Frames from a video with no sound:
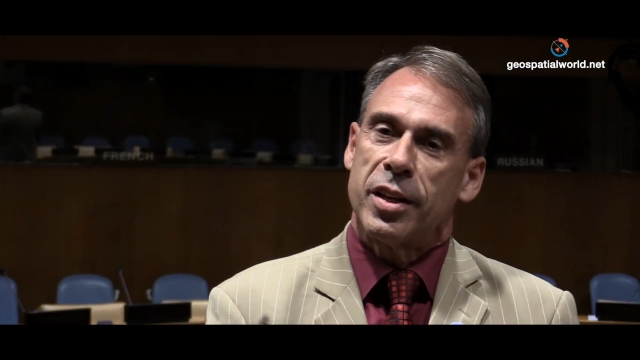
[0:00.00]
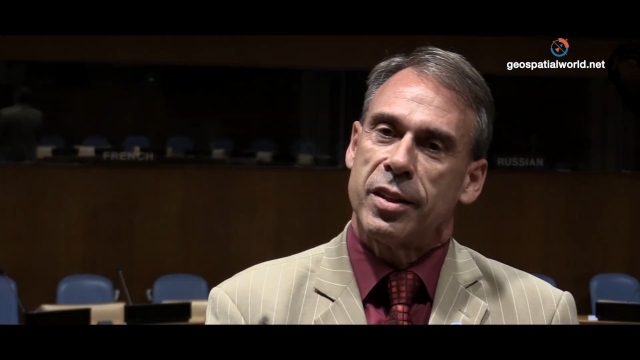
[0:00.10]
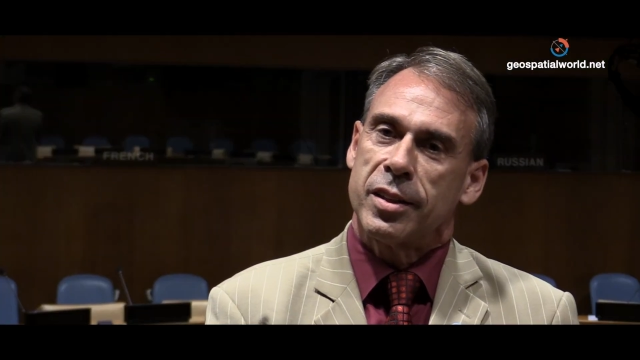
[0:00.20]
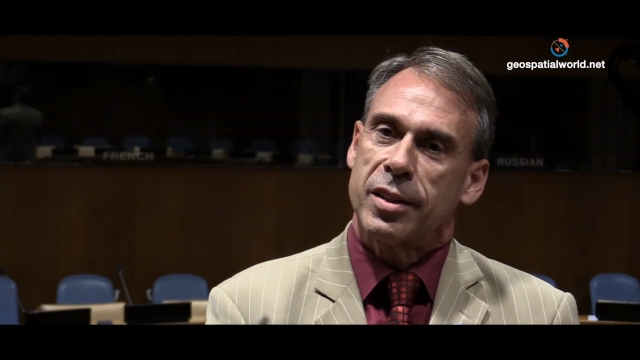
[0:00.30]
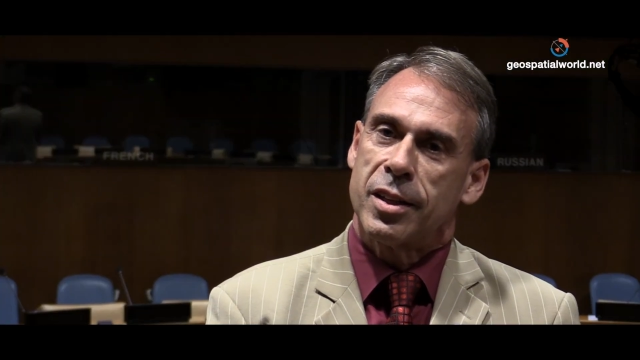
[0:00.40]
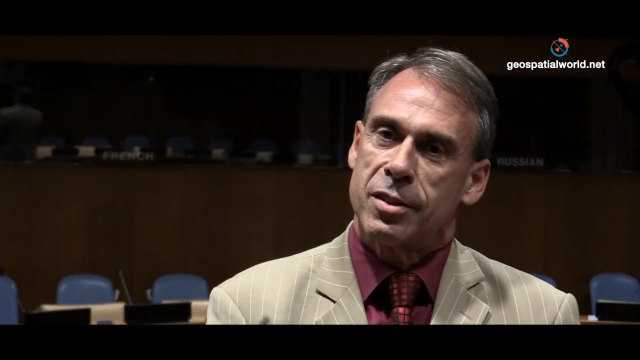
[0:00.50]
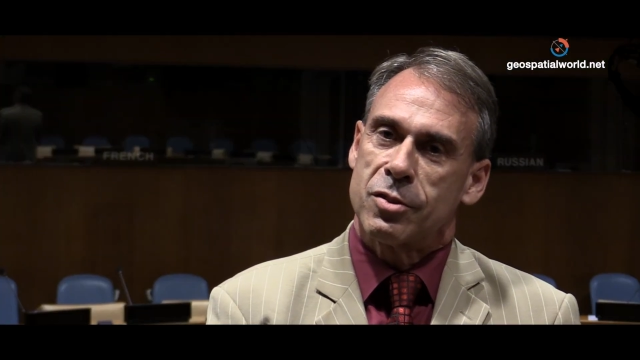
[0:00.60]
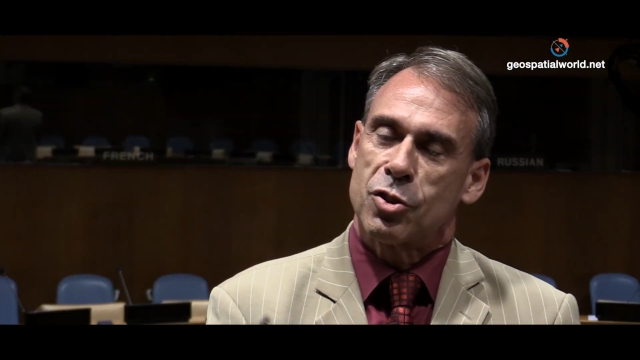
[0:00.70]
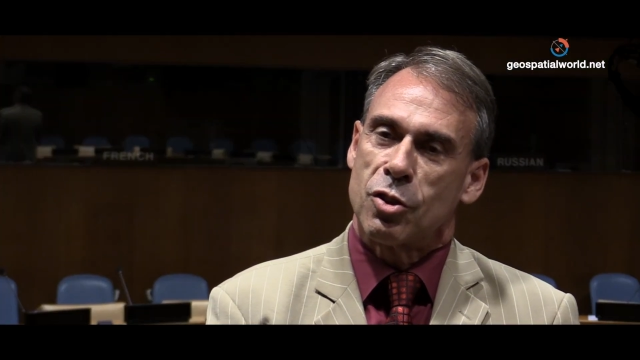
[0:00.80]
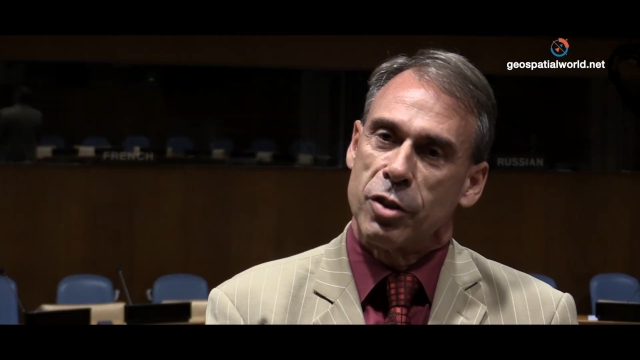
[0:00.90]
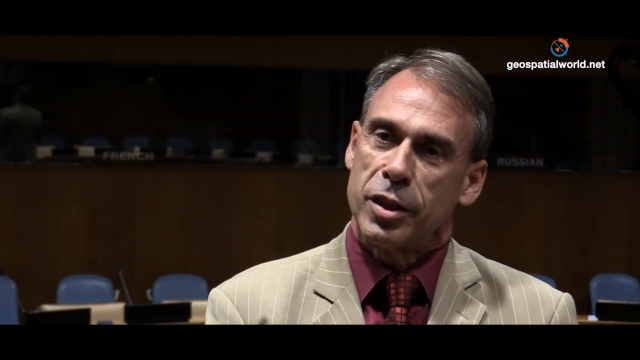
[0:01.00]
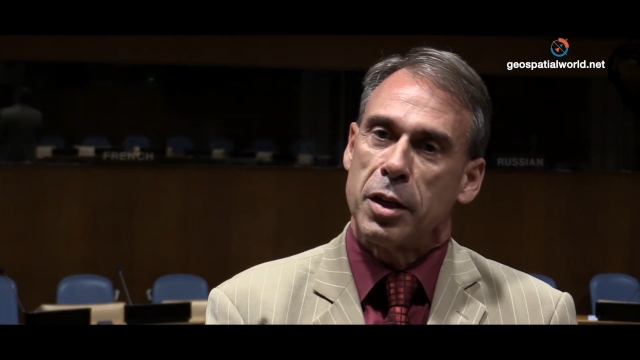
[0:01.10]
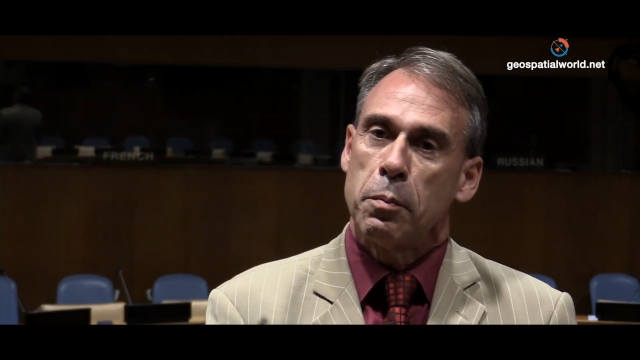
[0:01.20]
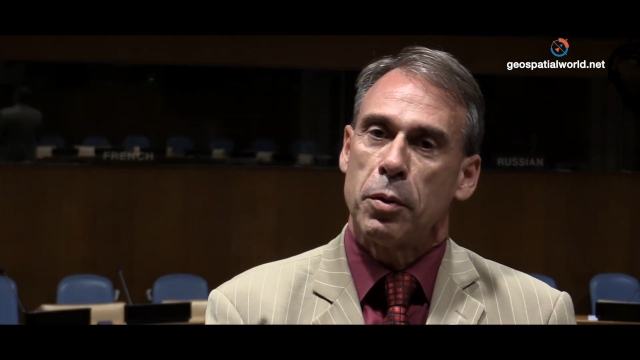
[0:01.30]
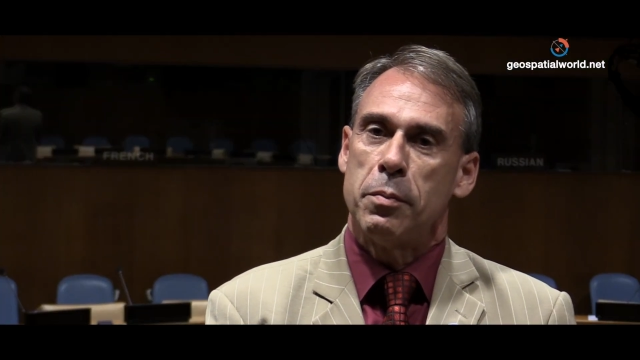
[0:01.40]
they then can
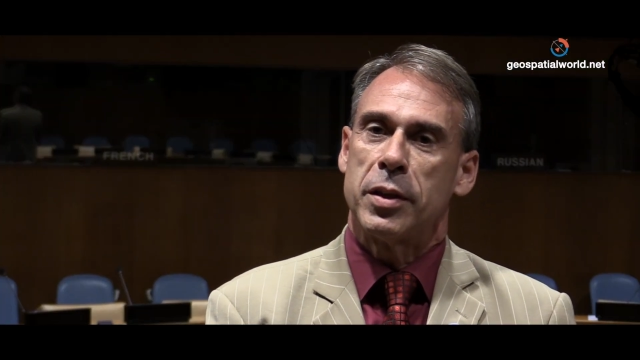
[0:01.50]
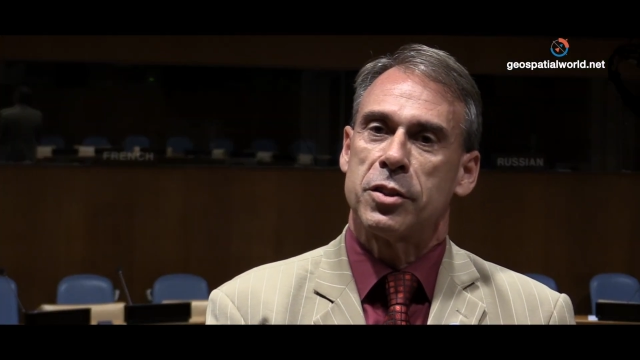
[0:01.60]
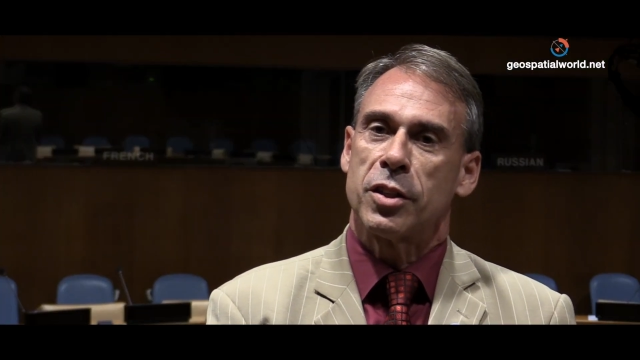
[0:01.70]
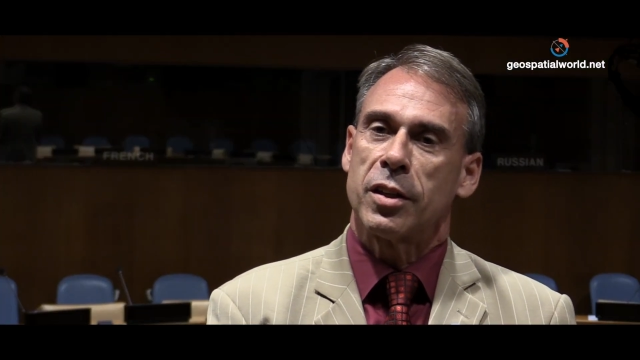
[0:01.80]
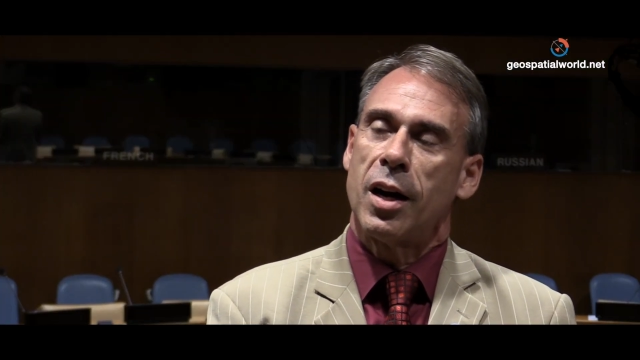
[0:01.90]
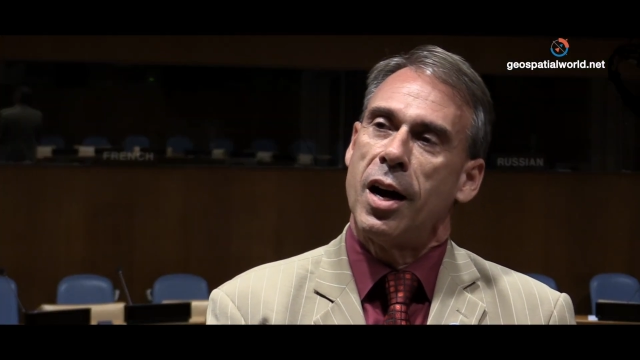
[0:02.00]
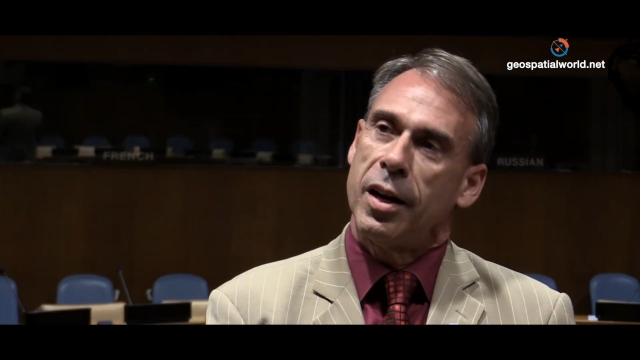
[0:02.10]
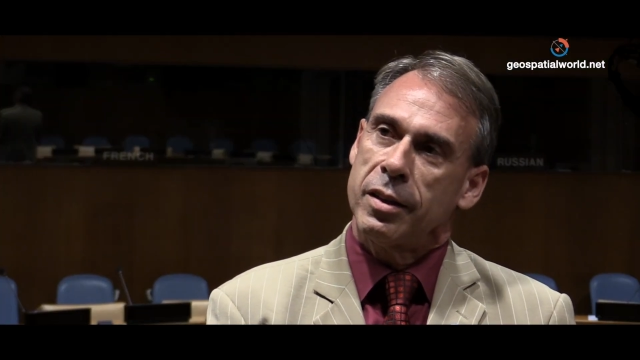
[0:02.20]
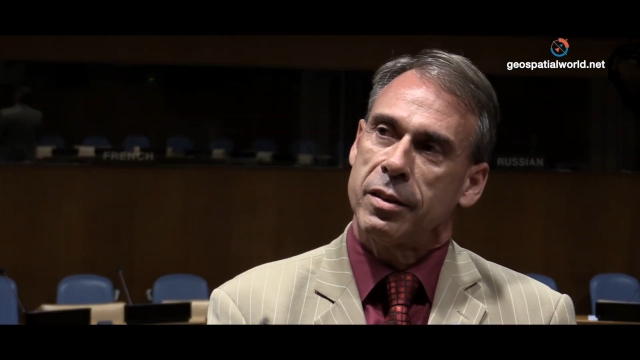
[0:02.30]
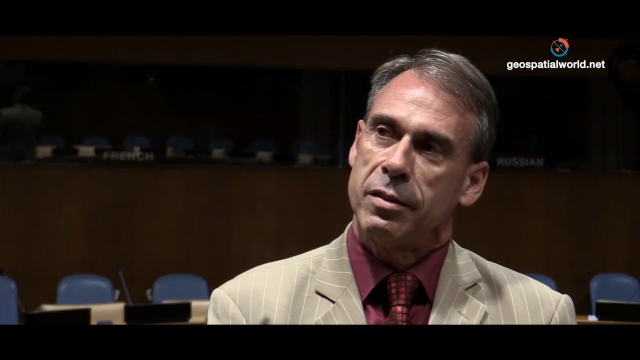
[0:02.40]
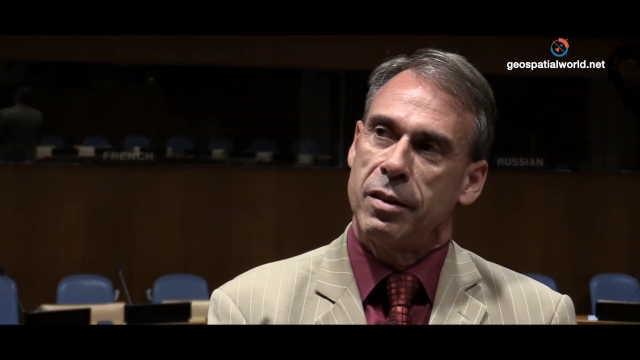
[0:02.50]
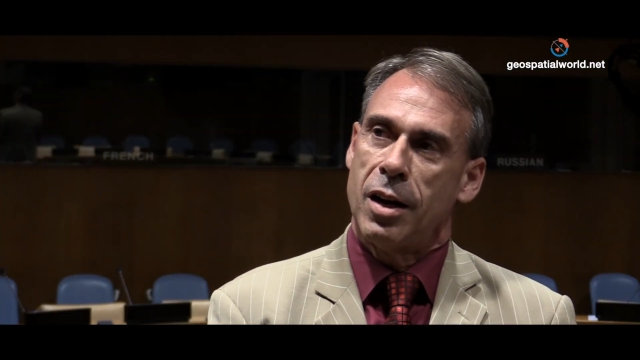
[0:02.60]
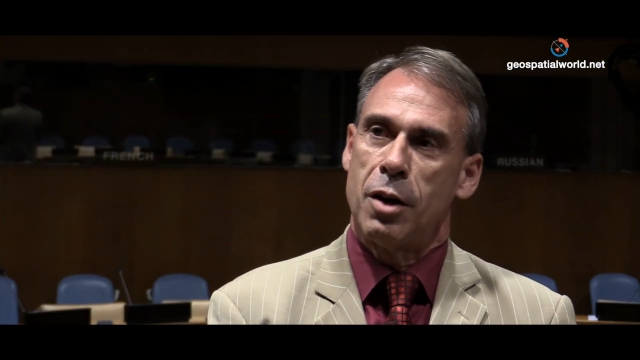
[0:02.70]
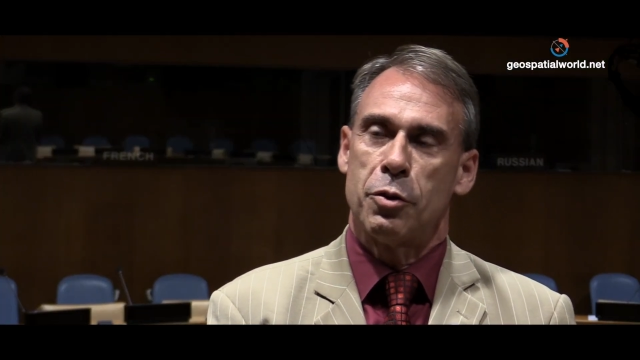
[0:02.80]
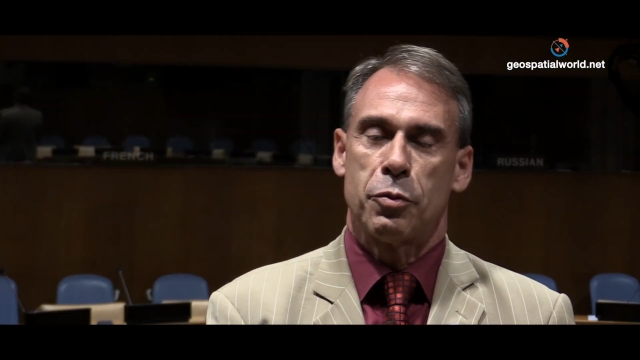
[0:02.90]
start implementing
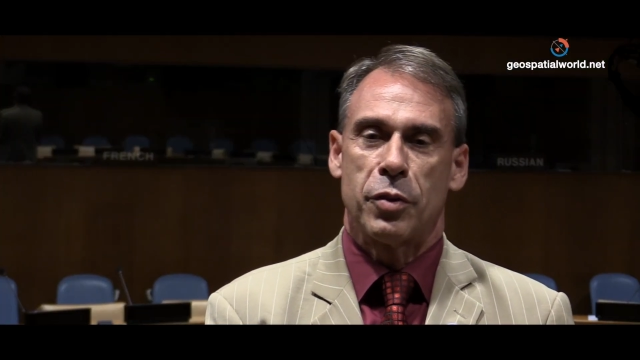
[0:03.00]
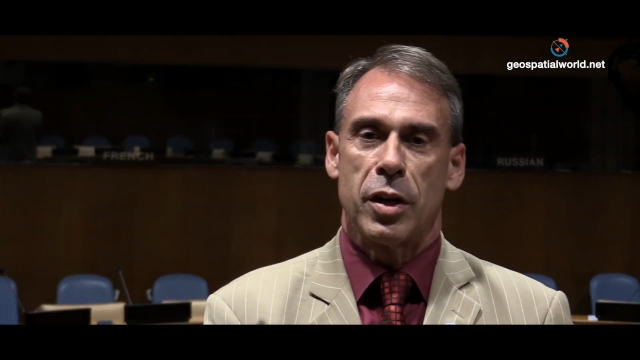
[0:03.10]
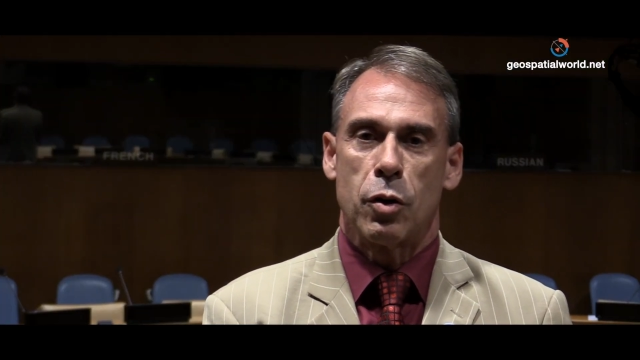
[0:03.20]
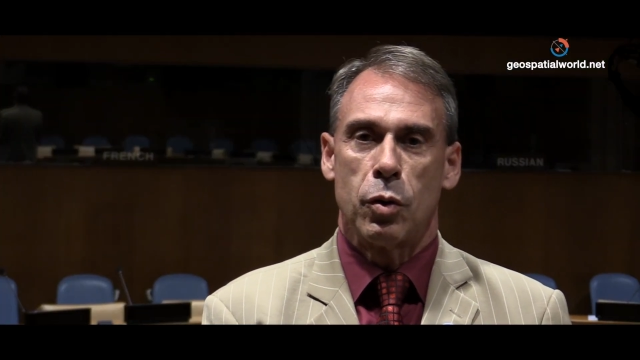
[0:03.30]
either out of their